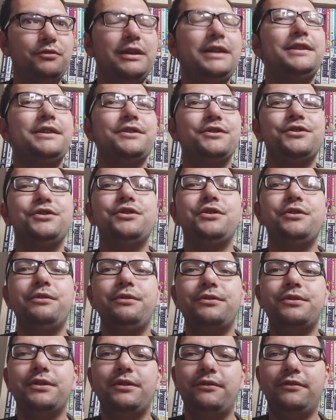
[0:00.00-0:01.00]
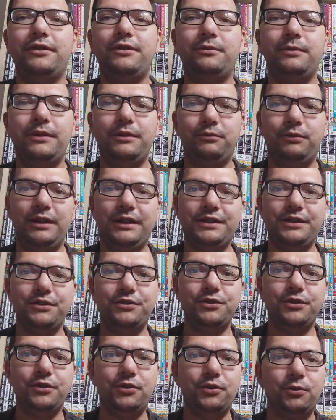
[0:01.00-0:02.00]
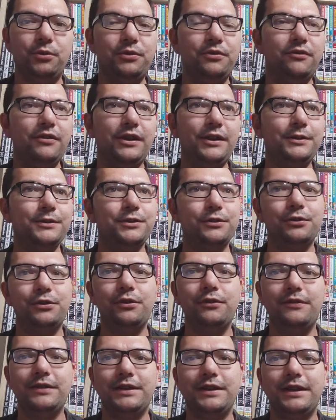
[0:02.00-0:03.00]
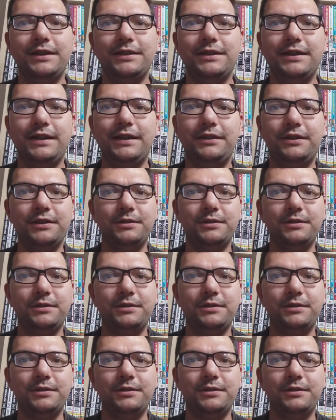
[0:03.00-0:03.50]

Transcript: latest news of relating to coronavirus or COVID-19,